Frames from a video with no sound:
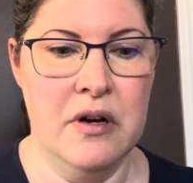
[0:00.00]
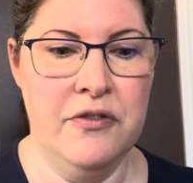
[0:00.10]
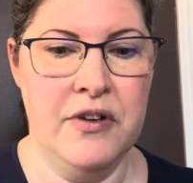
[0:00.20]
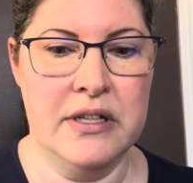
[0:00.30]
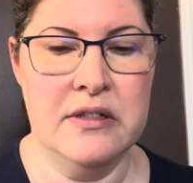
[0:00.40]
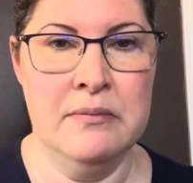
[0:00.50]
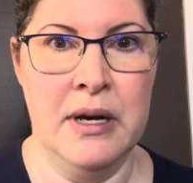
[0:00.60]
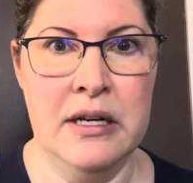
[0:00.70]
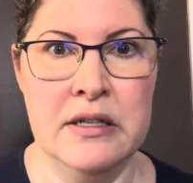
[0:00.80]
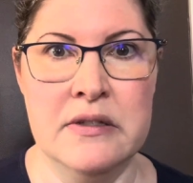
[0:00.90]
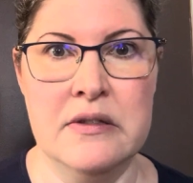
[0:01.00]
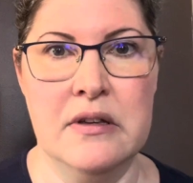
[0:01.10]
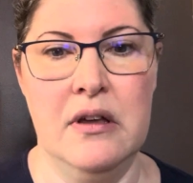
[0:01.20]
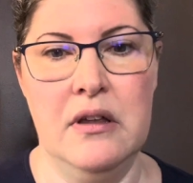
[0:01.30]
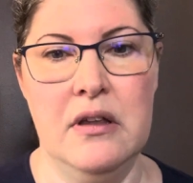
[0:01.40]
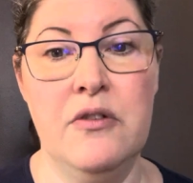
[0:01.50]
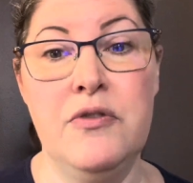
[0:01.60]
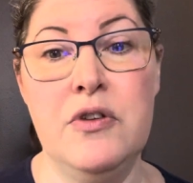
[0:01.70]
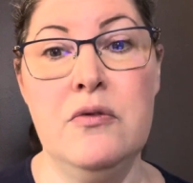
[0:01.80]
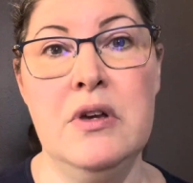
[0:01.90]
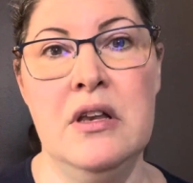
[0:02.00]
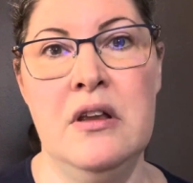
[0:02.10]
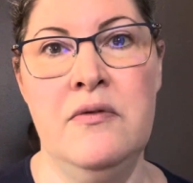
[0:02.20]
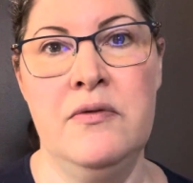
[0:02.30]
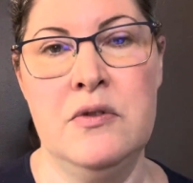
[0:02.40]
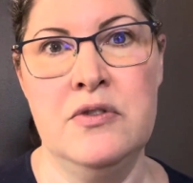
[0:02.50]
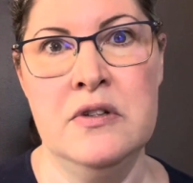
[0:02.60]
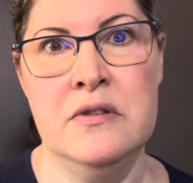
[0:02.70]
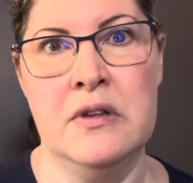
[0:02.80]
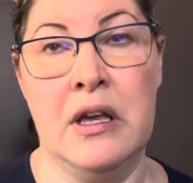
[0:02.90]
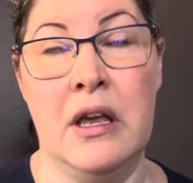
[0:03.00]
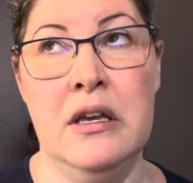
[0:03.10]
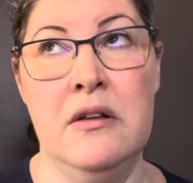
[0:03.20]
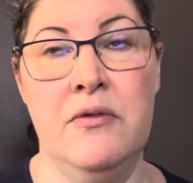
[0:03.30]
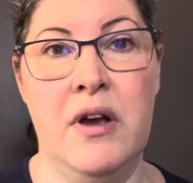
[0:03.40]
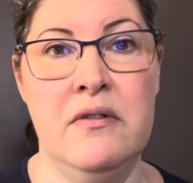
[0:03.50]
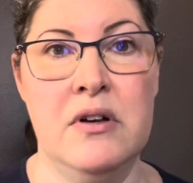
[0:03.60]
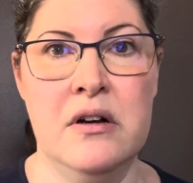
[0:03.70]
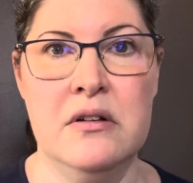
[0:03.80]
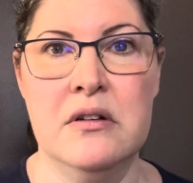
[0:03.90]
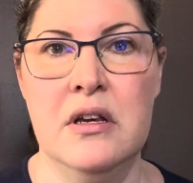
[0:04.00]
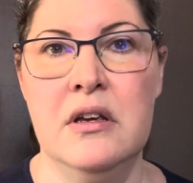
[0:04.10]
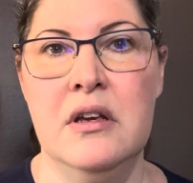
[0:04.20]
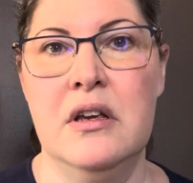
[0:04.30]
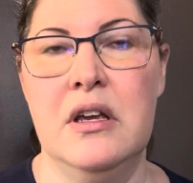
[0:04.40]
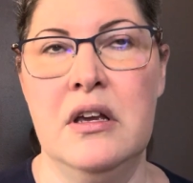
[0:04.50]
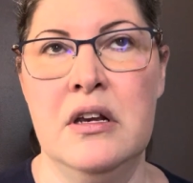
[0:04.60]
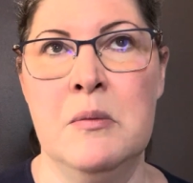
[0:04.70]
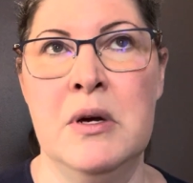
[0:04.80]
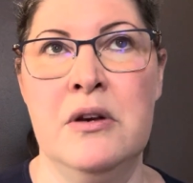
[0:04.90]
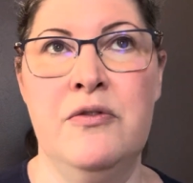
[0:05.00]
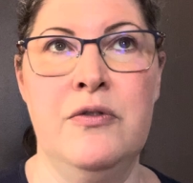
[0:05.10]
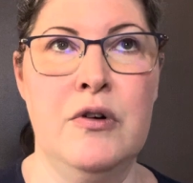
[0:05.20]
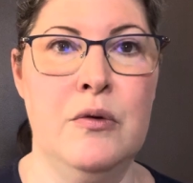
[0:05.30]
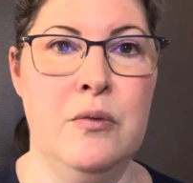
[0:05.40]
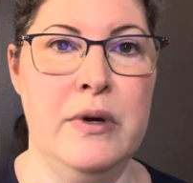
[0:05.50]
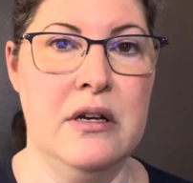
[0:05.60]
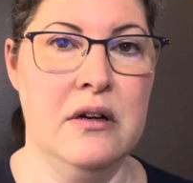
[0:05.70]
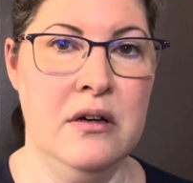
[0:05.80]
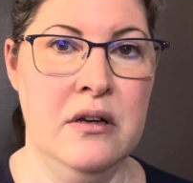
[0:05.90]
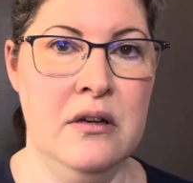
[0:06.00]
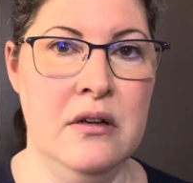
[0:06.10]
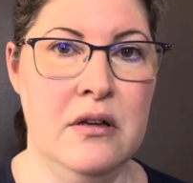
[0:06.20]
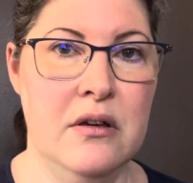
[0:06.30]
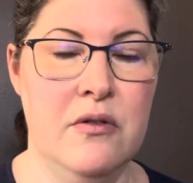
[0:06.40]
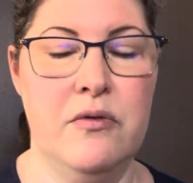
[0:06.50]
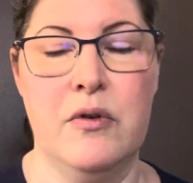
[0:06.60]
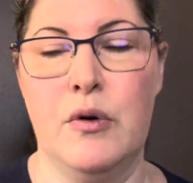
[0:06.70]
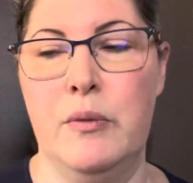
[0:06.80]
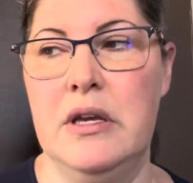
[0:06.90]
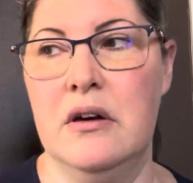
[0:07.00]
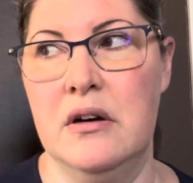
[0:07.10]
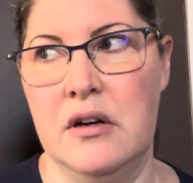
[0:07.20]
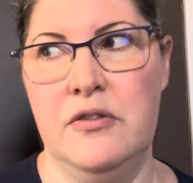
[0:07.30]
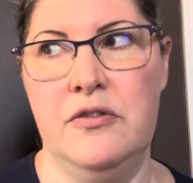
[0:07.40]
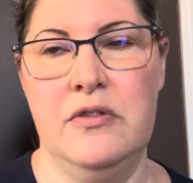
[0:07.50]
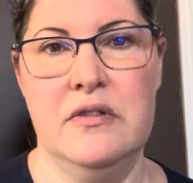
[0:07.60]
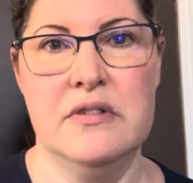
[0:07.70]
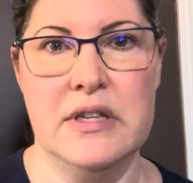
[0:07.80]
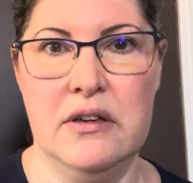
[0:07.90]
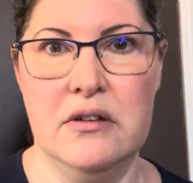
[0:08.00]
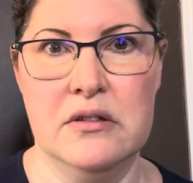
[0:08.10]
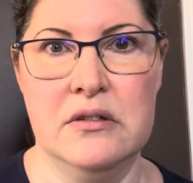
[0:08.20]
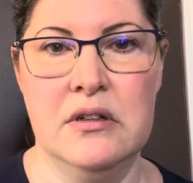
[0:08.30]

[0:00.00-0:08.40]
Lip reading: affected mine is if you get infusions, like I get Vyvgart, and I'm on a 4-week on, 4-week off cycle.